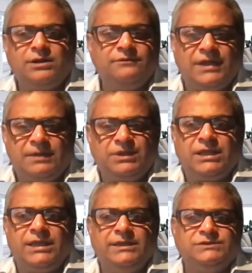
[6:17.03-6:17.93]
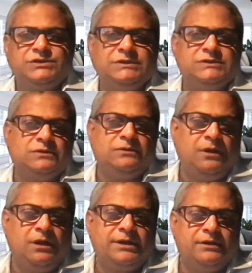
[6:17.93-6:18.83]
of applications, a
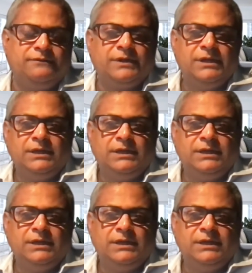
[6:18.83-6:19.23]
lot of